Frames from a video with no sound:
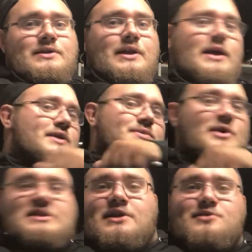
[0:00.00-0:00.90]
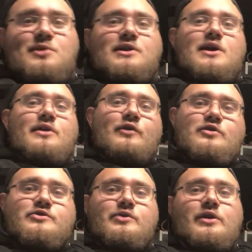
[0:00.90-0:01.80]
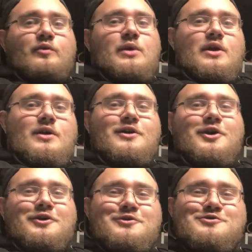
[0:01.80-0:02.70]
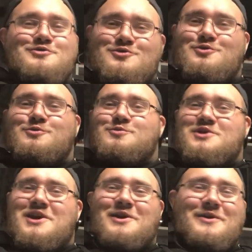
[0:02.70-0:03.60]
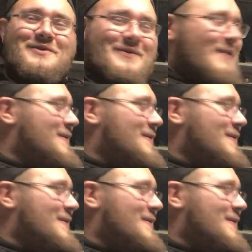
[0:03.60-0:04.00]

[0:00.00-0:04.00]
Today is my 6-month anniversary of being on the HunterTuned YouTube channel.